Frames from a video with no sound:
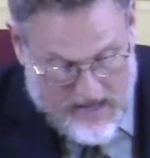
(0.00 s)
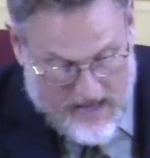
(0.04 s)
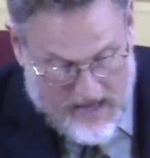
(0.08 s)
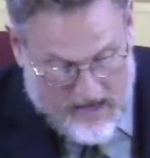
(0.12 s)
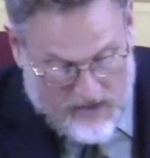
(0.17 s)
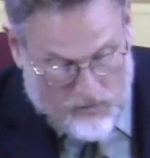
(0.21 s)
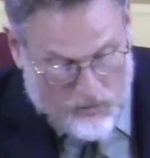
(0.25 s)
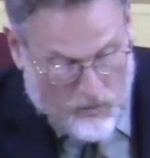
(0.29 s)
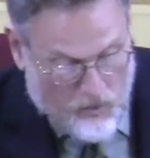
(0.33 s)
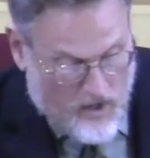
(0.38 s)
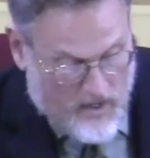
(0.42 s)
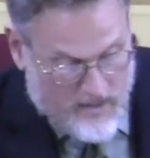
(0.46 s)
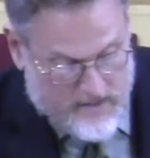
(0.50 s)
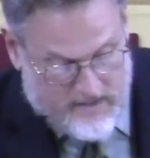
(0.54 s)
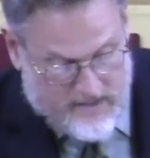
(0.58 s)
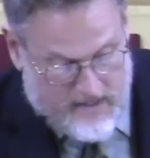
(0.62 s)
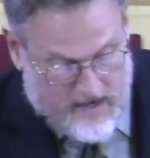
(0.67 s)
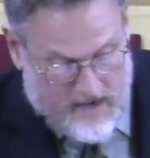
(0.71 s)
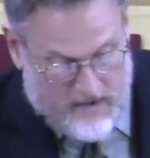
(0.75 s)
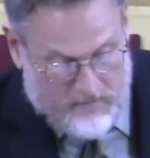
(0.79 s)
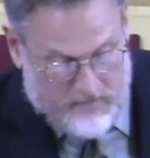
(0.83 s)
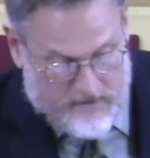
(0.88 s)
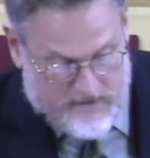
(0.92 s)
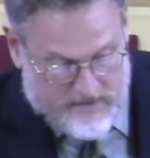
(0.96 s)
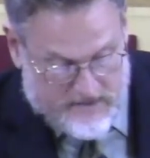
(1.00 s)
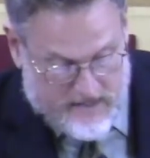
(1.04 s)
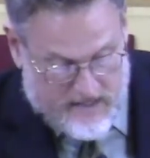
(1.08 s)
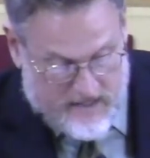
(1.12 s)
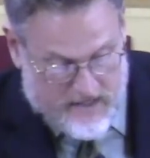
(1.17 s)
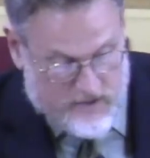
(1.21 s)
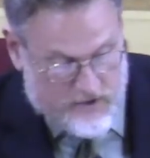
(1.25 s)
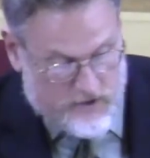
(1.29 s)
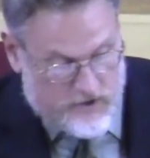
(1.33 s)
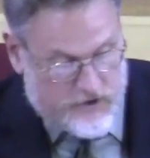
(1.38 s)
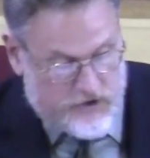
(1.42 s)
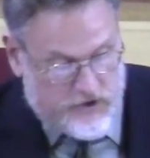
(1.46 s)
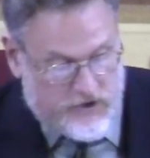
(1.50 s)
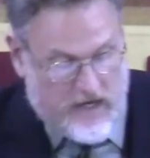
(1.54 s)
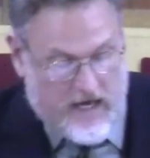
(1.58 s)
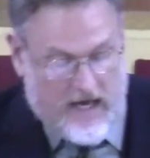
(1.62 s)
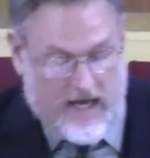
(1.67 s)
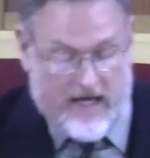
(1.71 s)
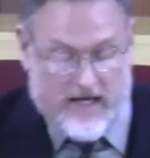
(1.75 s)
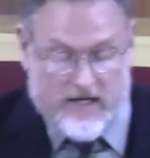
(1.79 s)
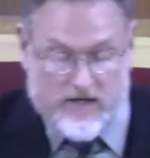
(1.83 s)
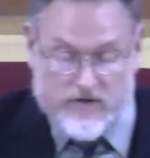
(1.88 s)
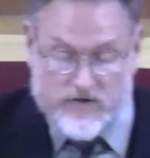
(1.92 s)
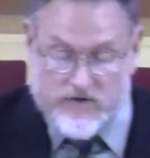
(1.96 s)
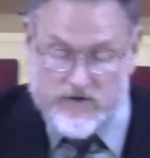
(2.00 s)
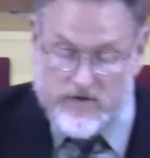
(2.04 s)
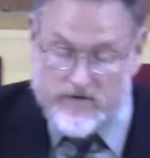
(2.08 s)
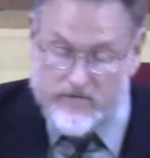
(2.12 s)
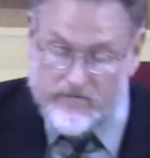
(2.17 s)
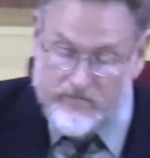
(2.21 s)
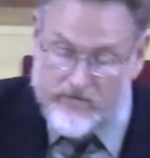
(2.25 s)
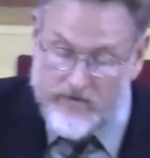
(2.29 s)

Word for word: And one commentator says,